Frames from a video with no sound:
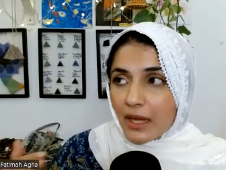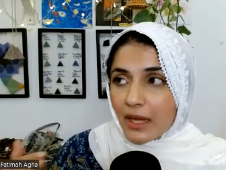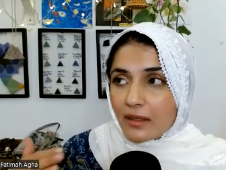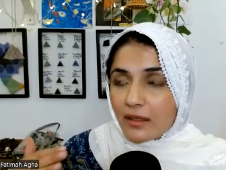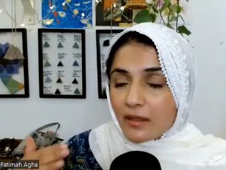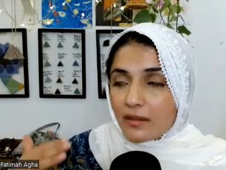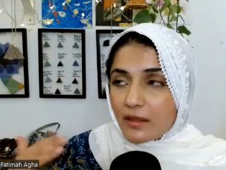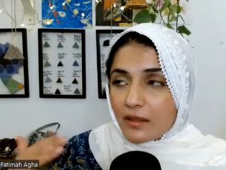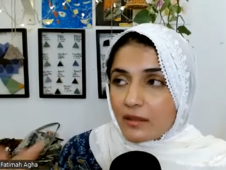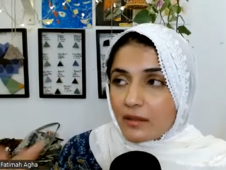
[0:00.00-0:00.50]

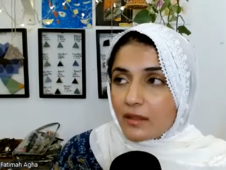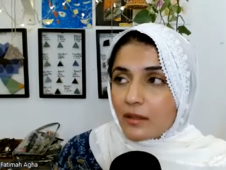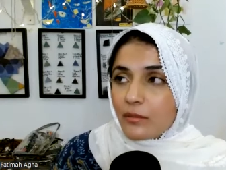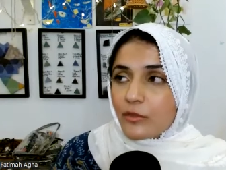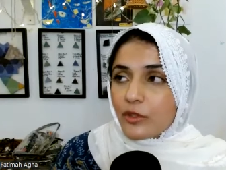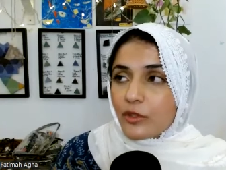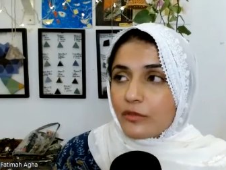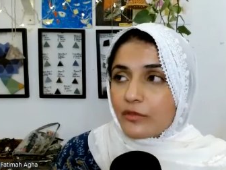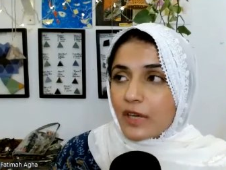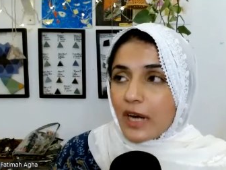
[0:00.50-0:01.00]
and the
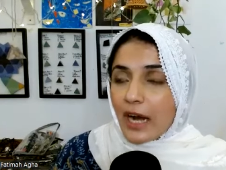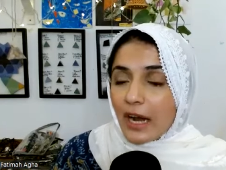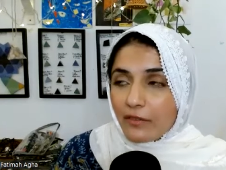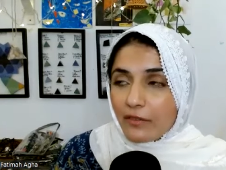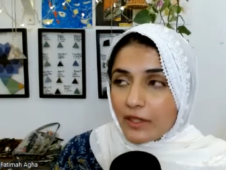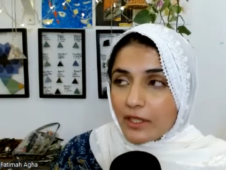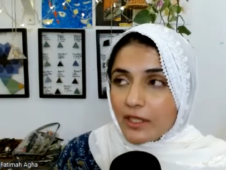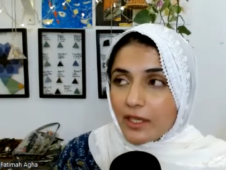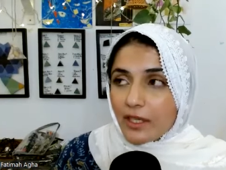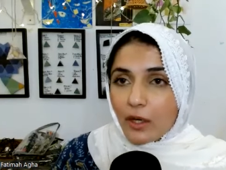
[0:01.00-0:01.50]
systems of
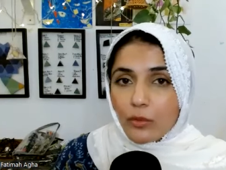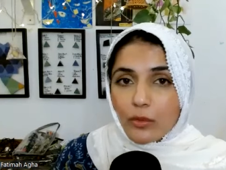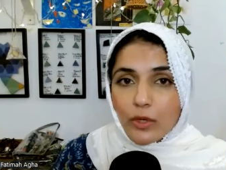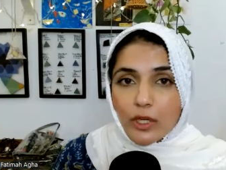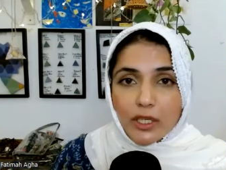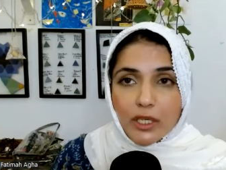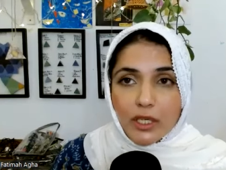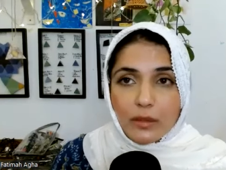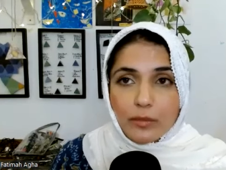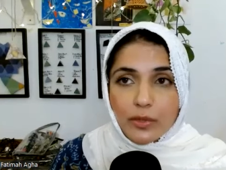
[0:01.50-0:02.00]
gravity are
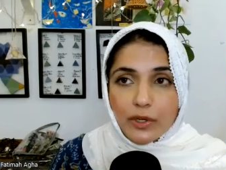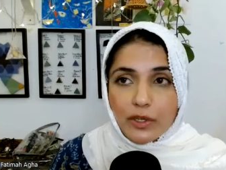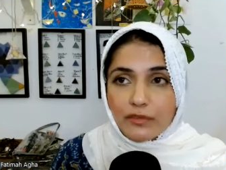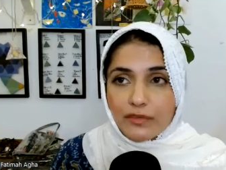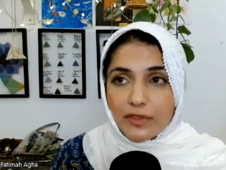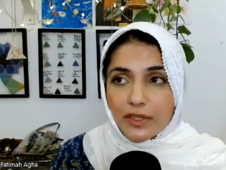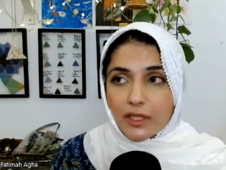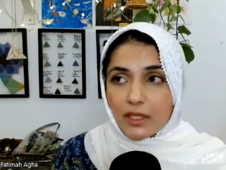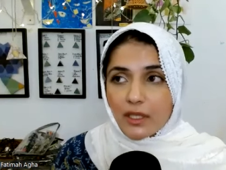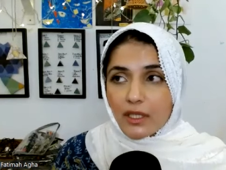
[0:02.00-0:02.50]
working
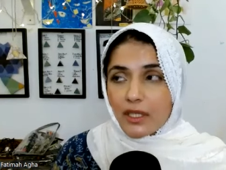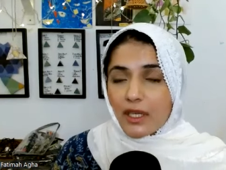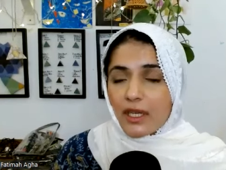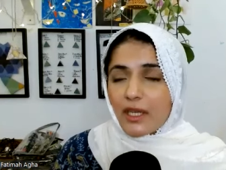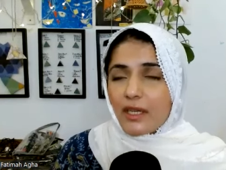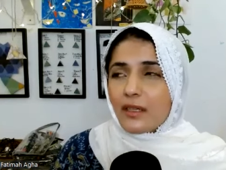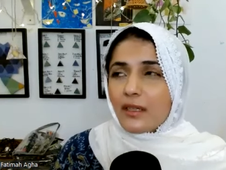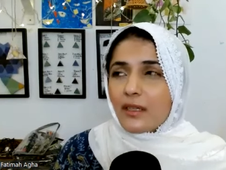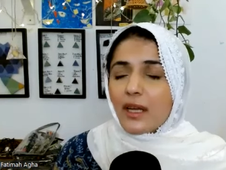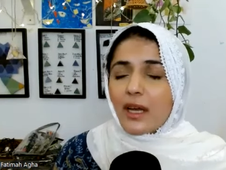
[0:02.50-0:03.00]
perfectly
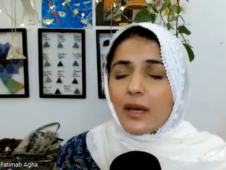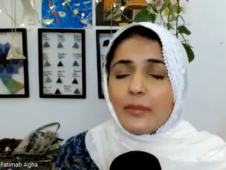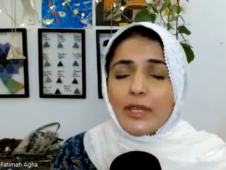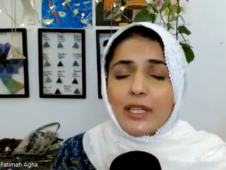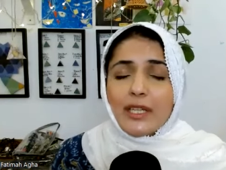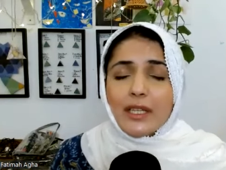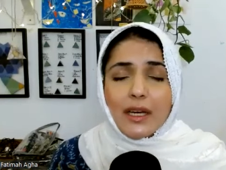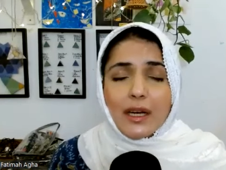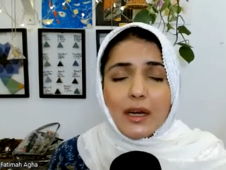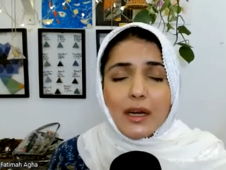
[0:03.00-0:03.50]
and i
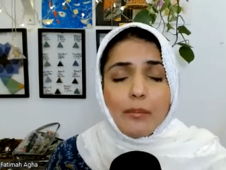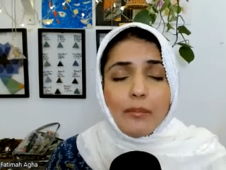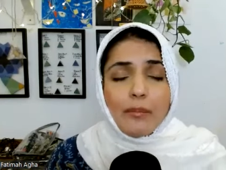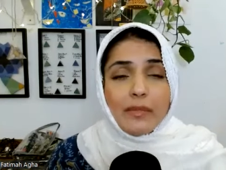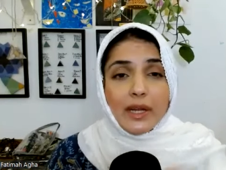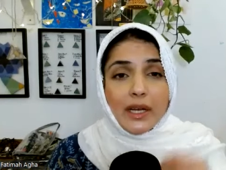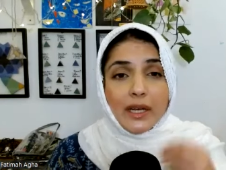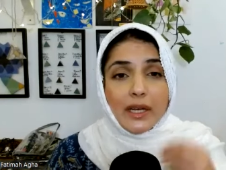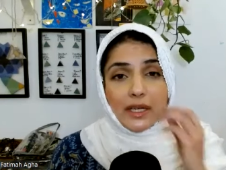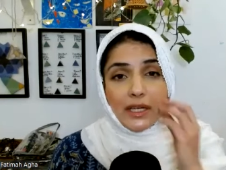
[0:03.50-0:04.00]
mean there are
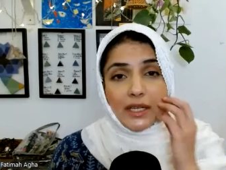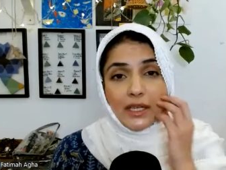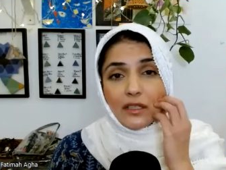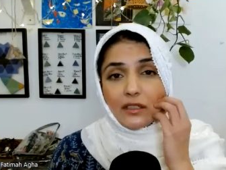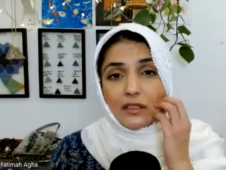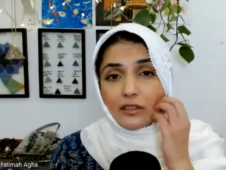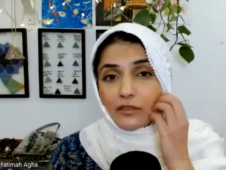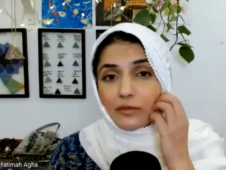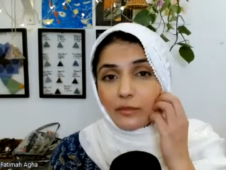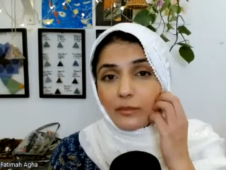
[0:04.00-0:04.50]

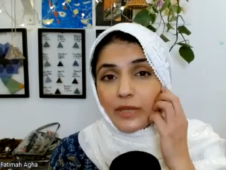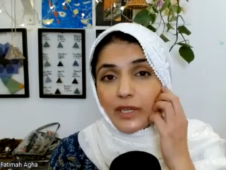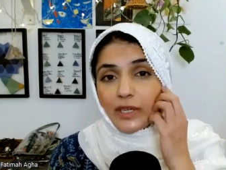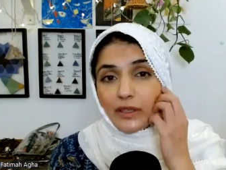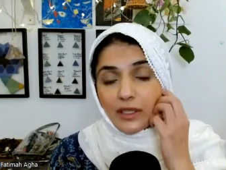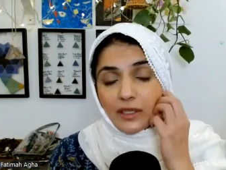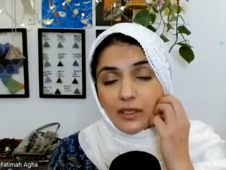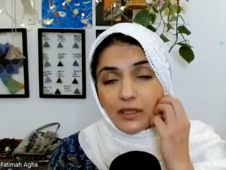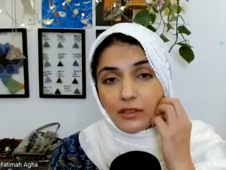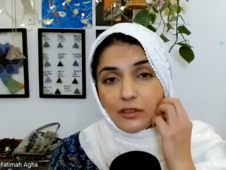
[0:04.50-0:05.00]
millions of
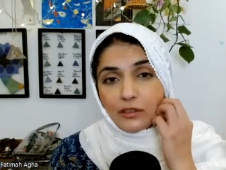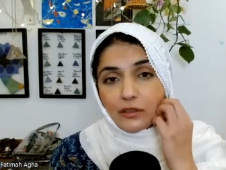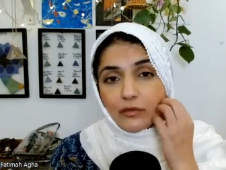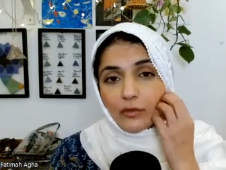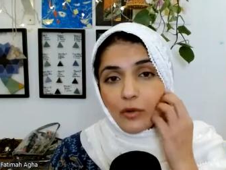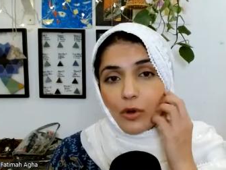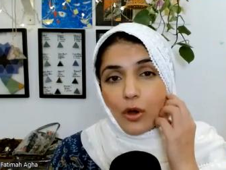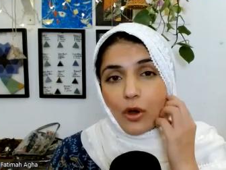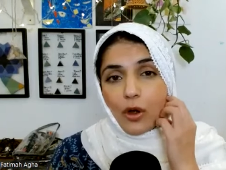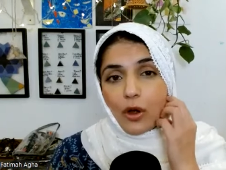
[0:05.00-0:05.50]
miracles
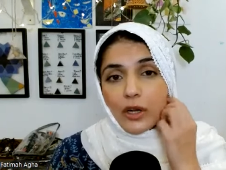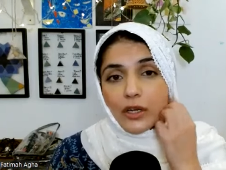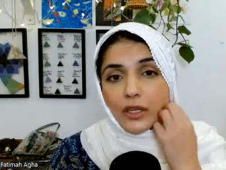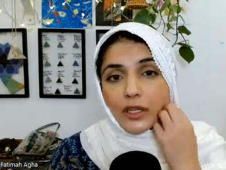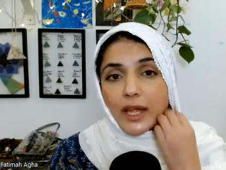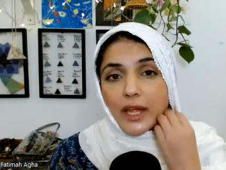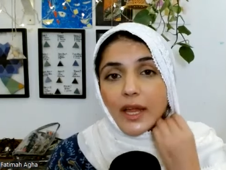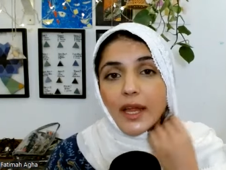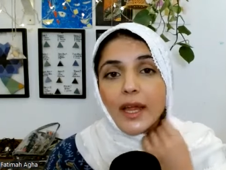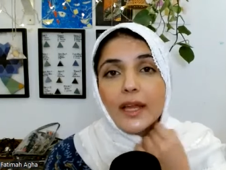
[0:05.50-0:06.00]
of
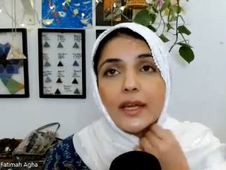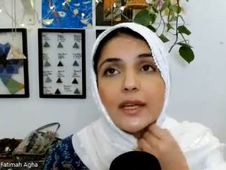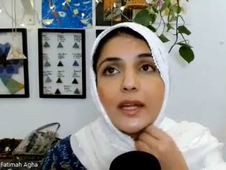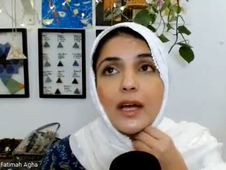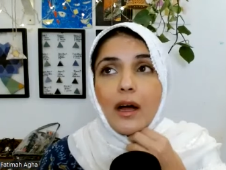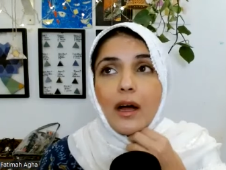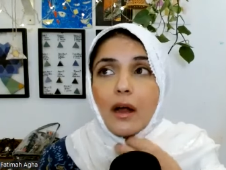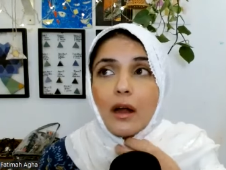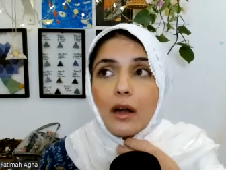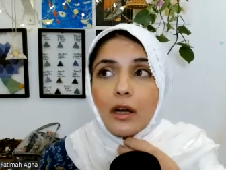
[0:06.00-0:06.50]
god that
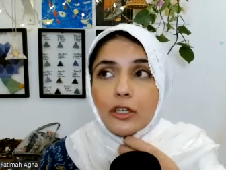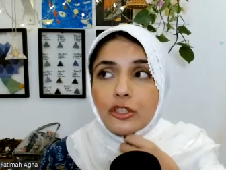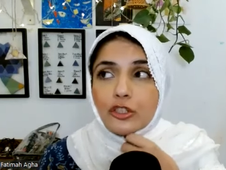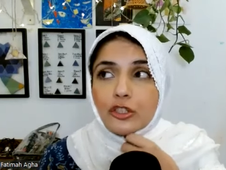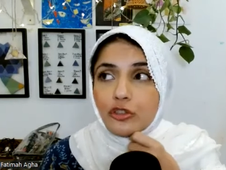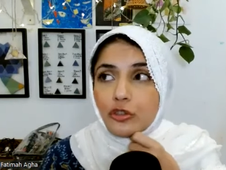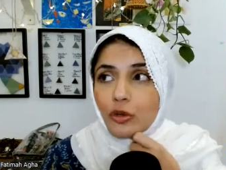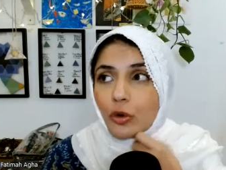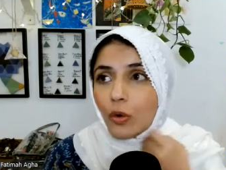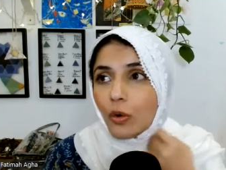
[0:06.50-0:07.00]
are
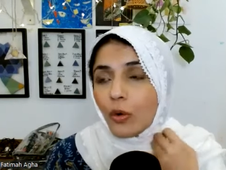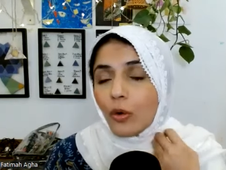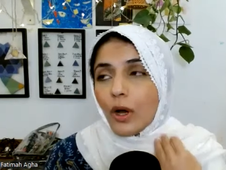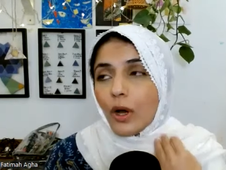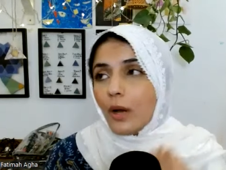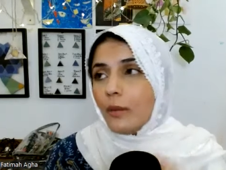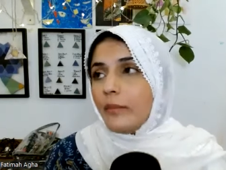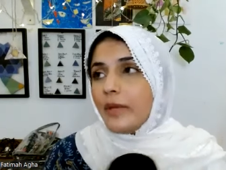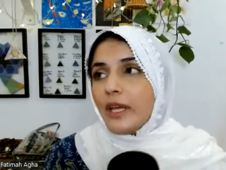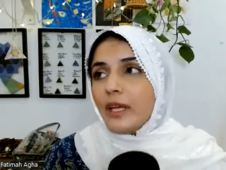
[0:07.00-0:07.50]
so
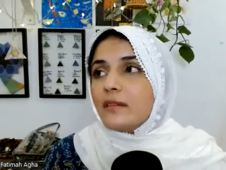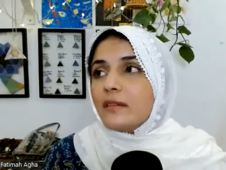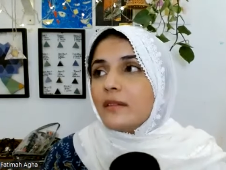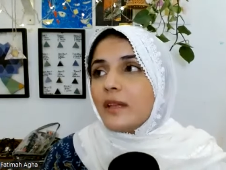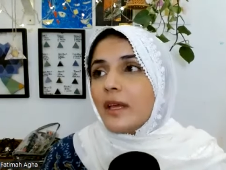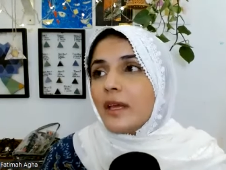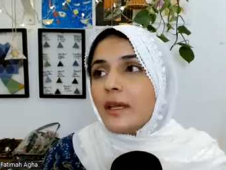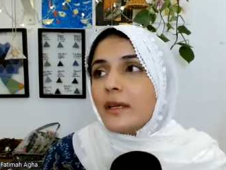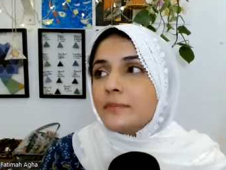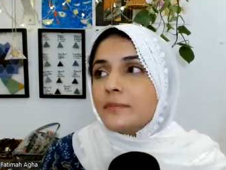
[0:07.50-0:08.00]

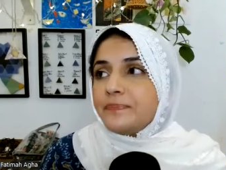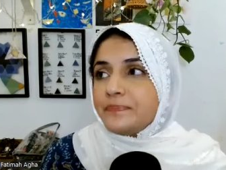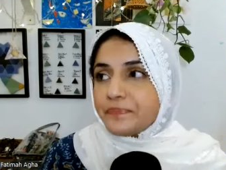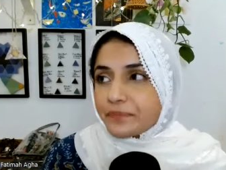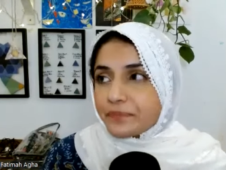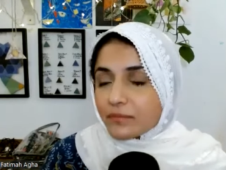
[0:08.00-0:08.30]
amazing